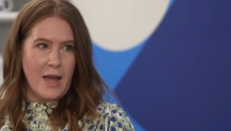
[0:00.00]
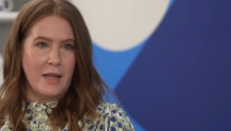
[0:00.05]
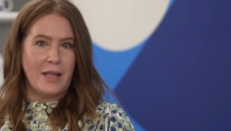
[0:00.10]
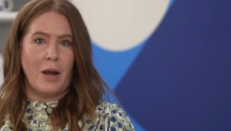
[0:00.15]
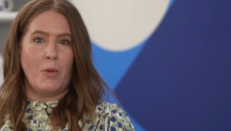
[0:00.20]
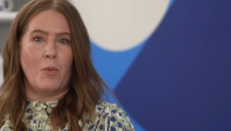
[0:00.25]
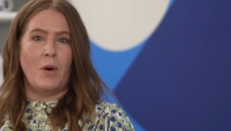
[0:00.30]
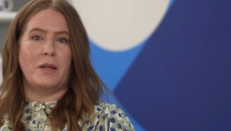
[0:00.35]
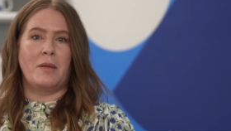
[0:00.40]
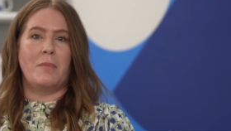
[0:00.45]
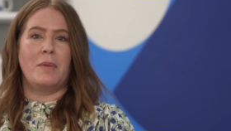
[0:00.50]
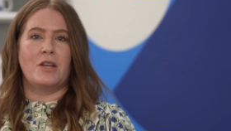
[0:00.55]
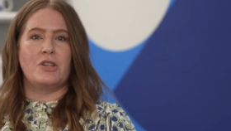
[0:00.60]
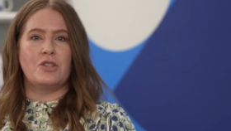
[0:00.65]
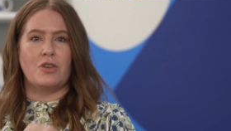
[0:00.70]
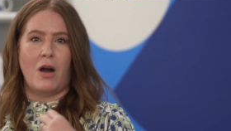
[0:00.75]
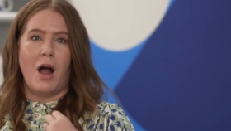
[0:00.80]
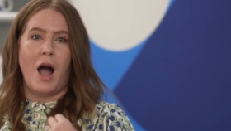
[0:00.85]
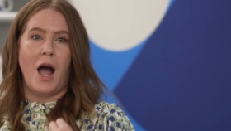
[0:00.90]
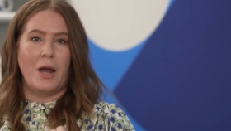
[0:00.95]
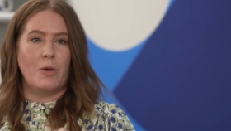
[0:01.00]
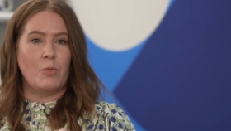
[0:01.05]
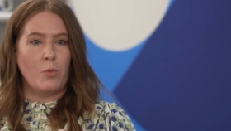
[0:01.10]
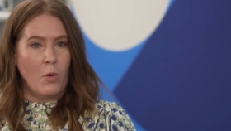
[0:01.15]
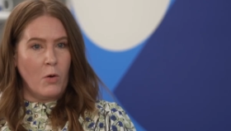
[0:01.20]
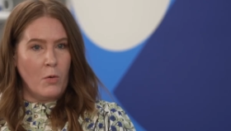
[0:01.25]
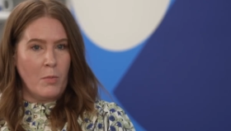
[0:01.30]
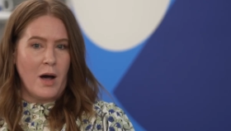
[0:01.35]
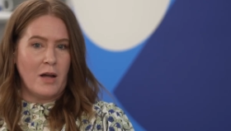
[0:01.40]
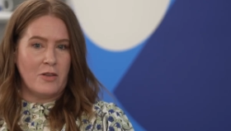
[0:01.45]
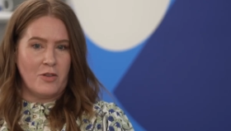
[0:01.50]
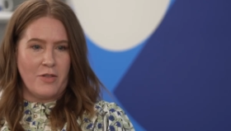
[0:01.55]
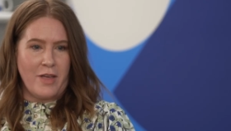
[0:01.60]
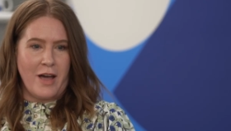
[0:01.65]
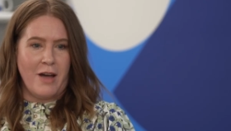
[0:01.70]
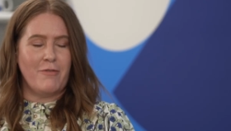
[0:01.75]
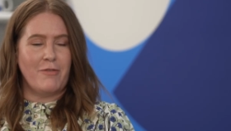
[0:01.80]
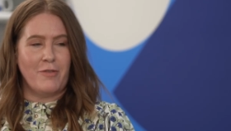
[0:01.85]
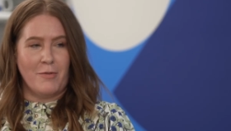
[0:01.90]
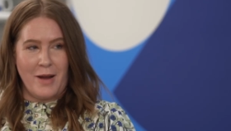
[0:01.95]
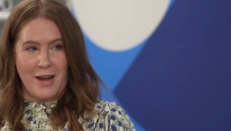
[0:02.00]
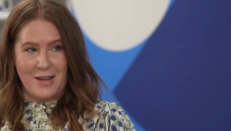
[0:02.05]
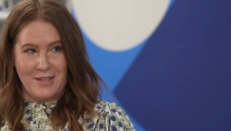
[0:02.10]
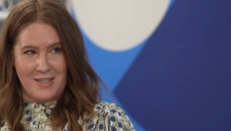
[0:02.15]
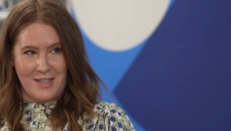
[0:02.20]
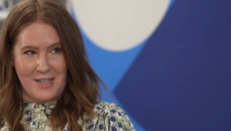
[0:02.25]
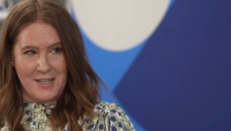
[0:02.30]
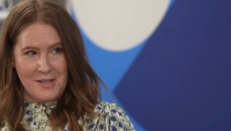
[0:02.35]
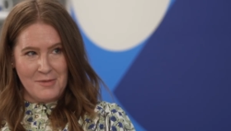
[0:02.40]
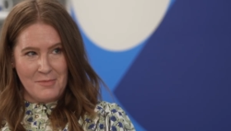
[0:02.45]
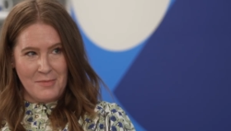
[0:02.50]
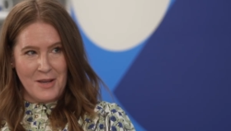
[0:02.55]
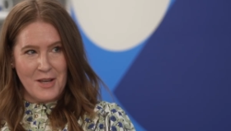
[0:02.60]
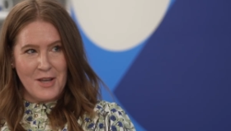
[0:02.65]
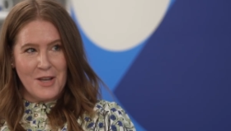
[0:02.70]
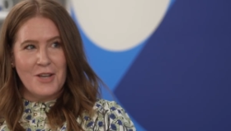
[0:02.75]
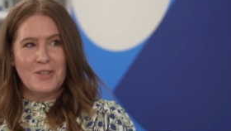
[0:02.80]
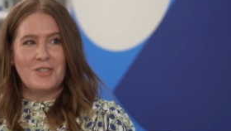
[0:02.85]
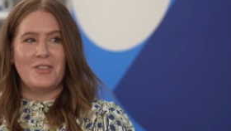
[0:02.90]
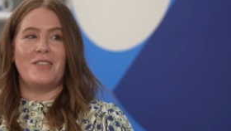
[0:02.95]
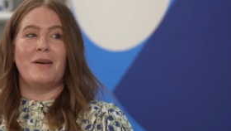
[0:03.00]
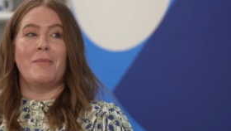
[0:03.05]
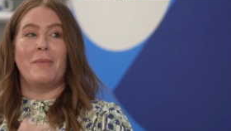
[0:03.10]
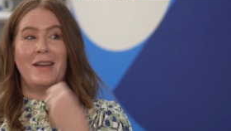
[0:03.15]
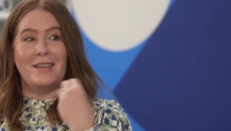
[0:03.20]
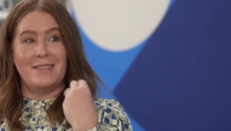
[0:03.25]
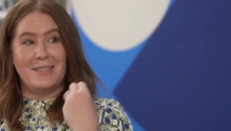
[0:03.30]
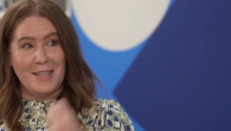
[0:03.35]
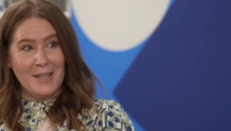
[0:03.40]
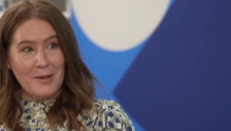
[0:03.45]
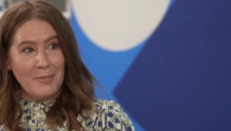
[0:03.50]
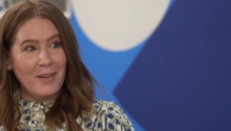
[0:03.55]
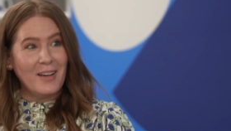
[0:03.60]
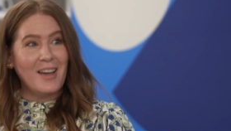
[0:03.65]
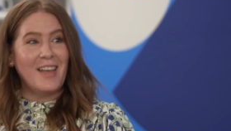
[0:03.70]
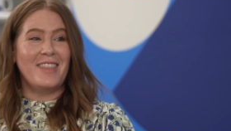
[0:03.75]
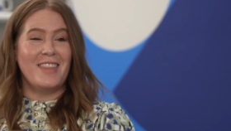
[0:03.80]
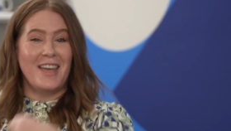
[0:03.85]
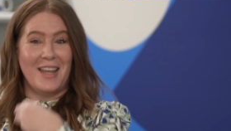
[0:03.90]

And I want to make sure I role model that for my team so that my team get,